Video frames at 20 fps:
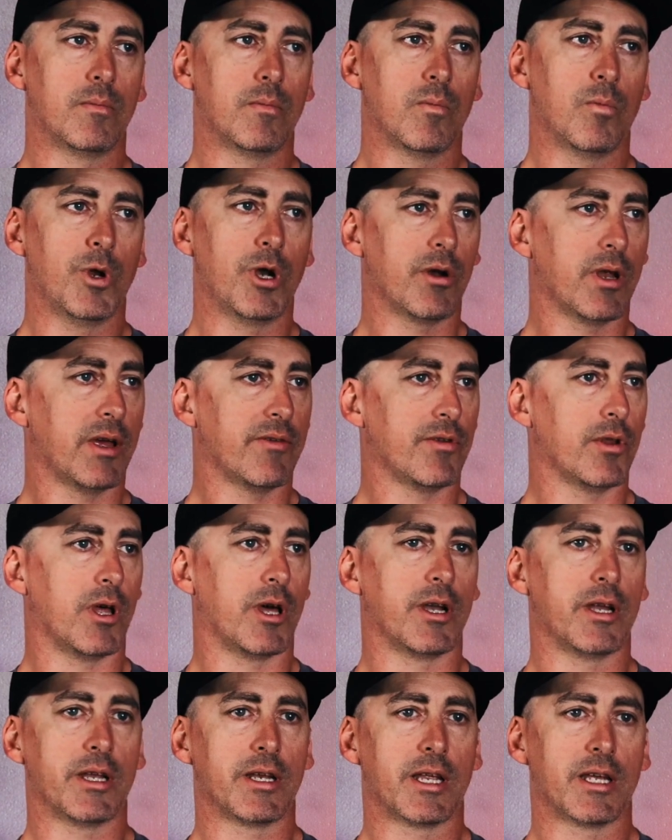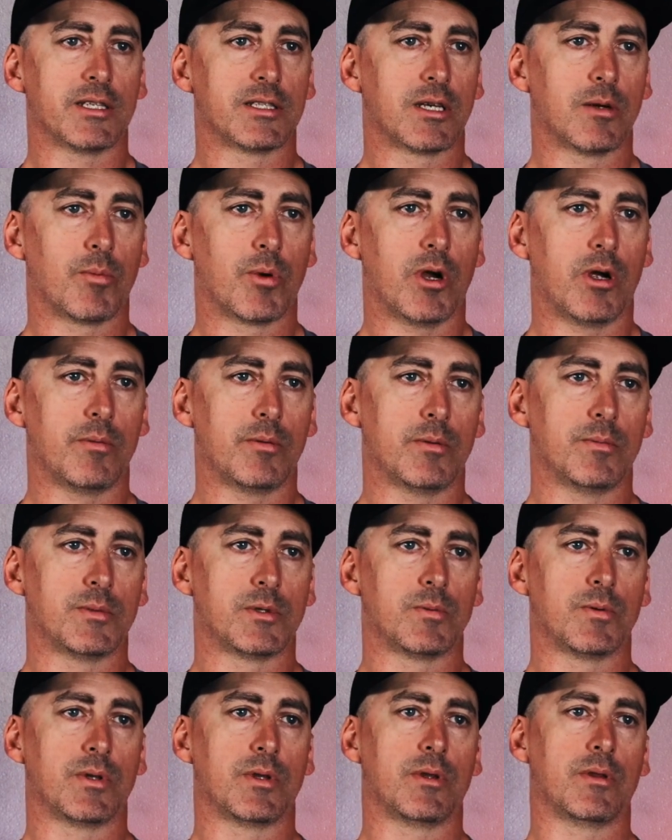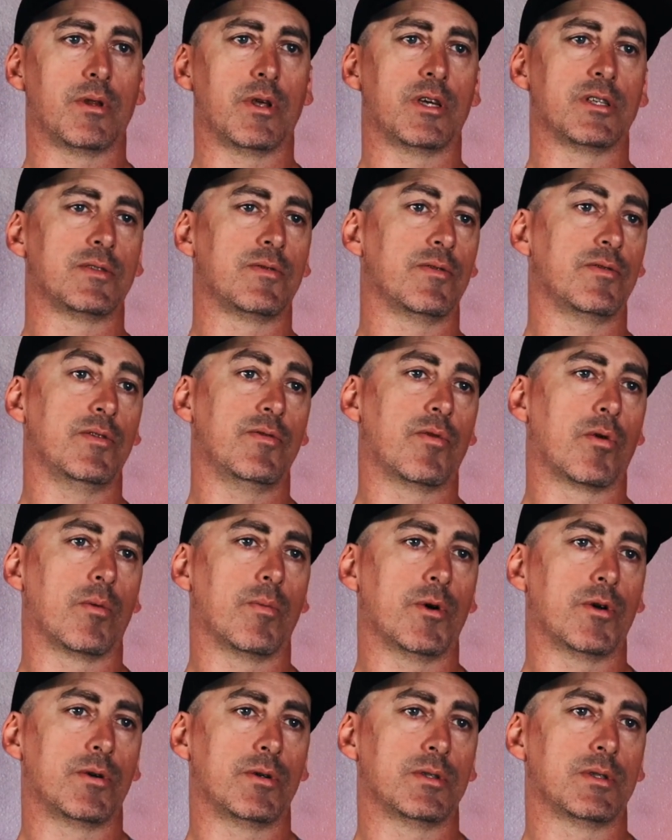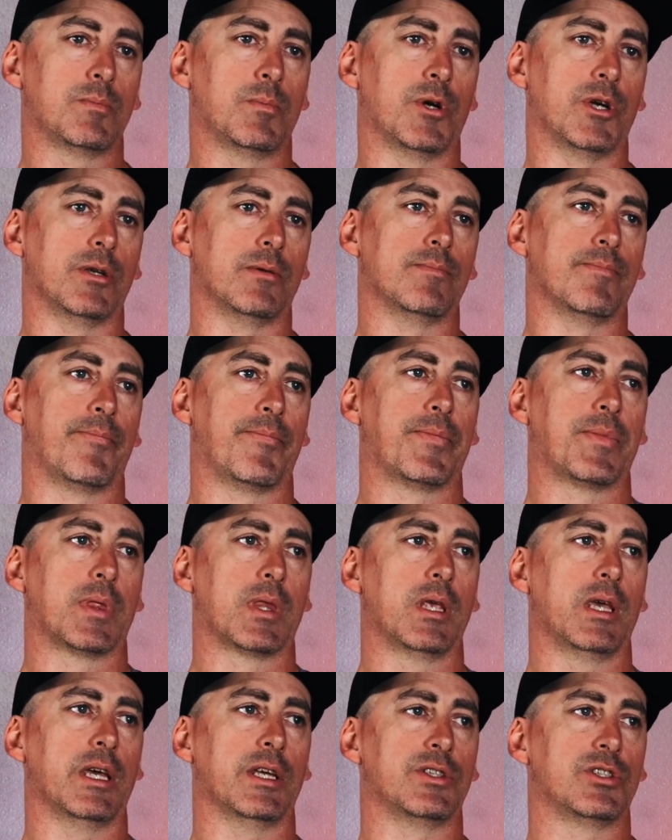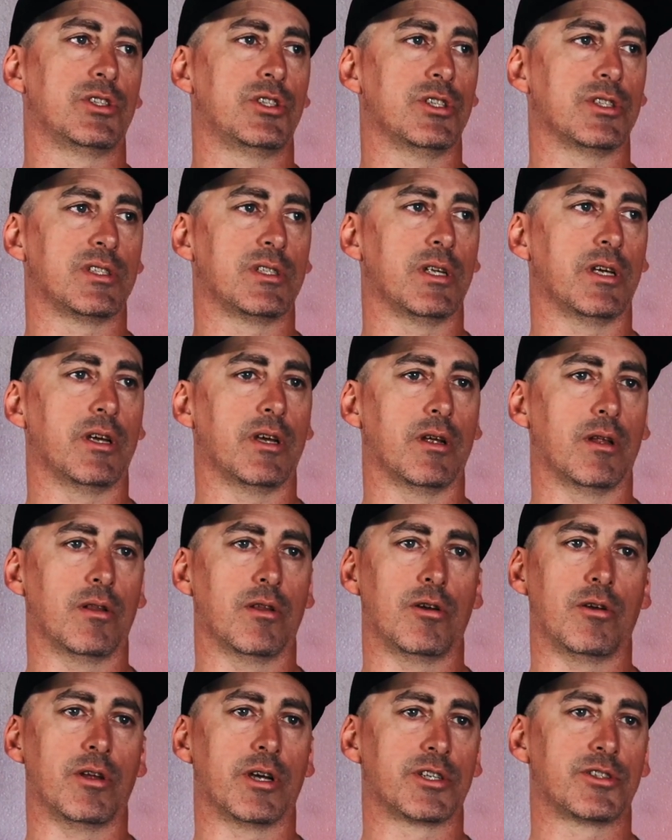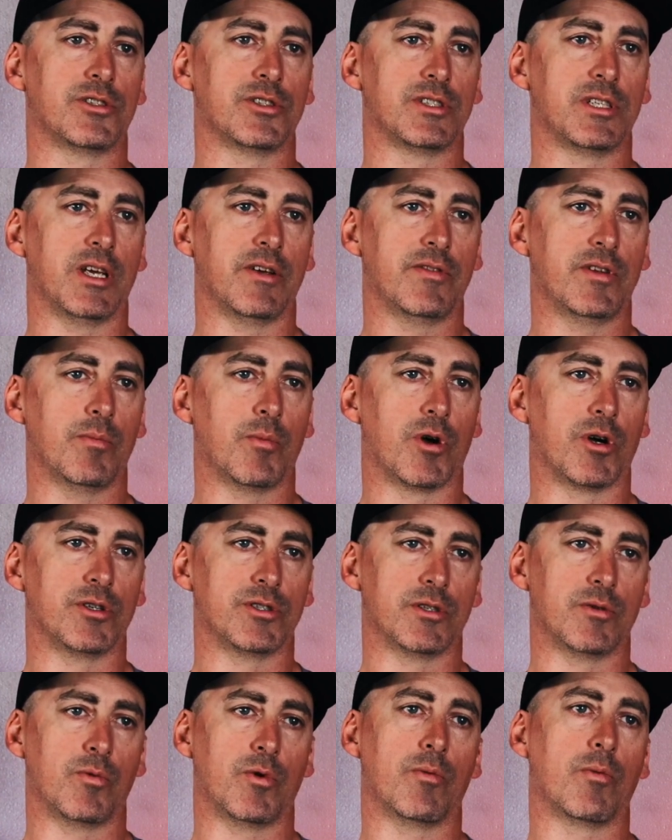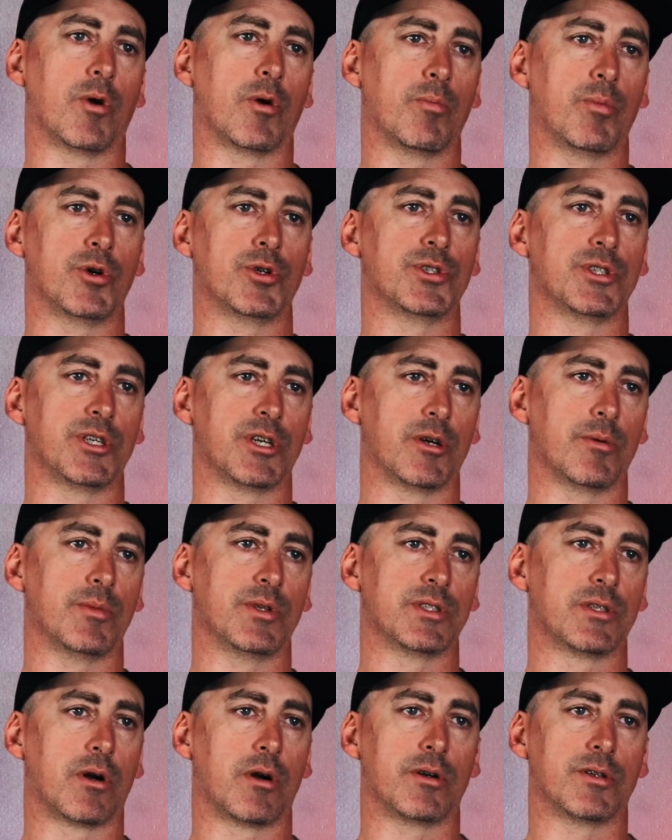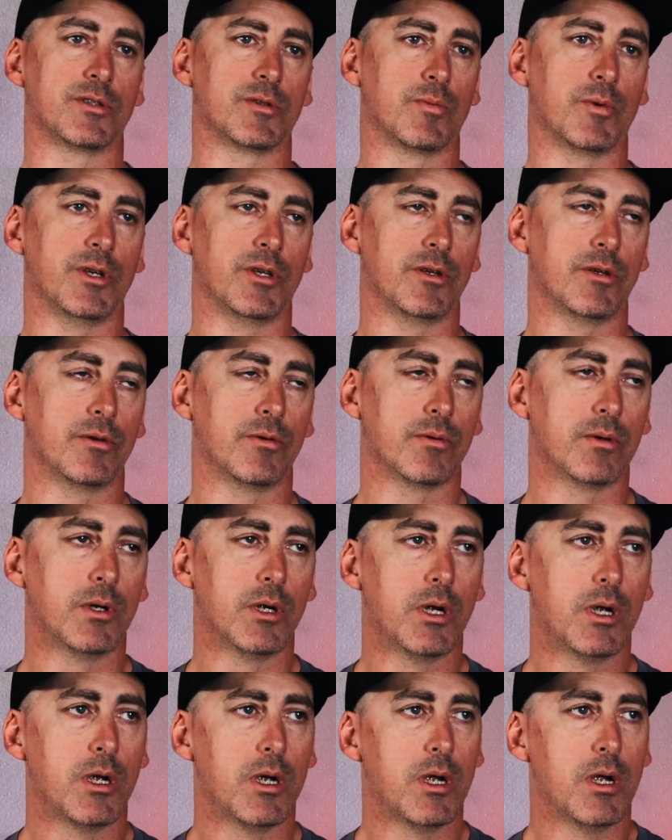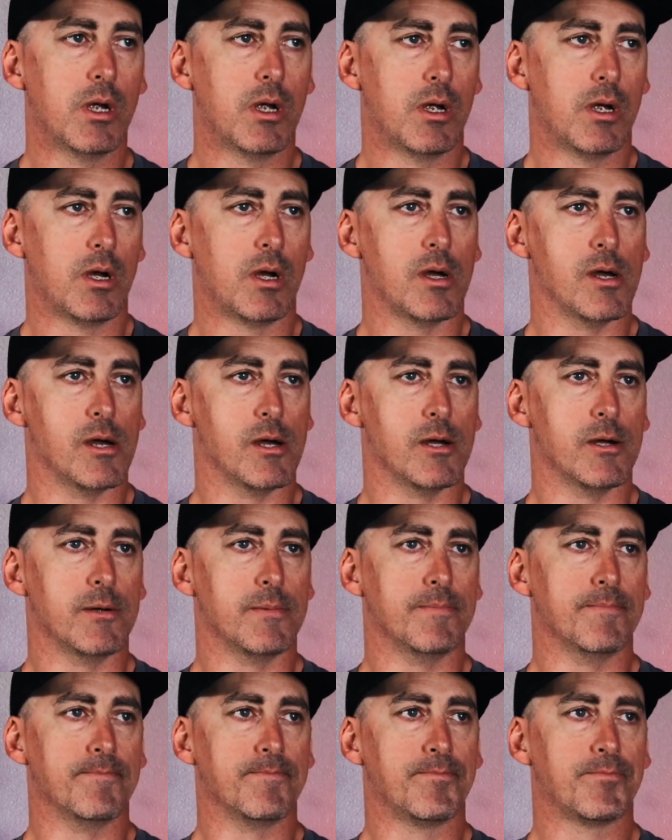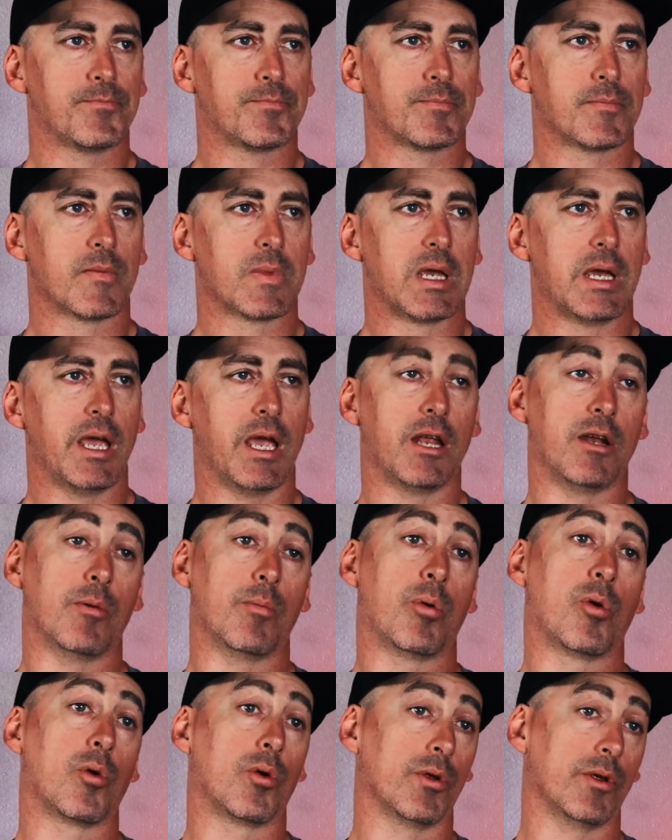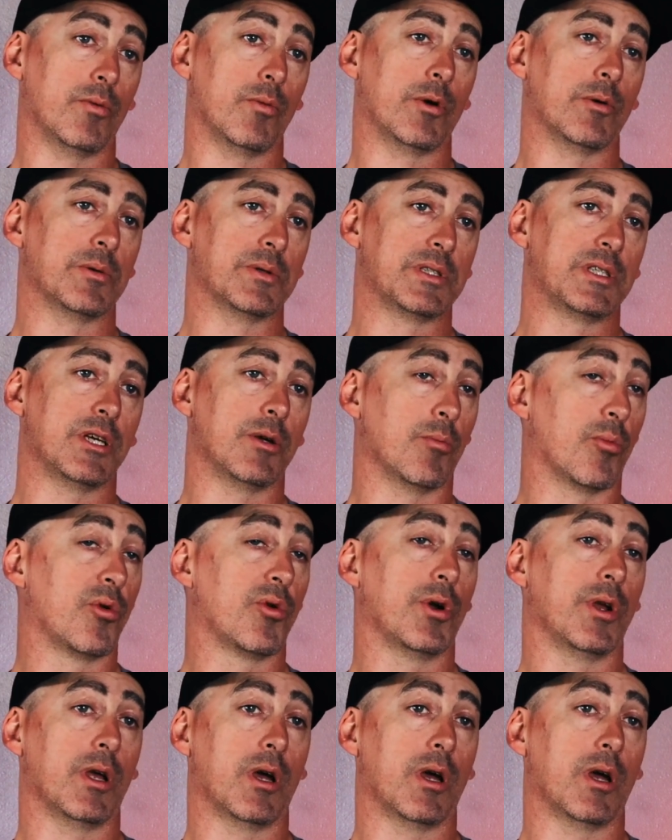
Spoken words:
We don't have a lot of head gasket problems with the S54 motors, but it's just a little extra safety margin when we're pushing them as hard as we do. And at Portland, we were seeing pretty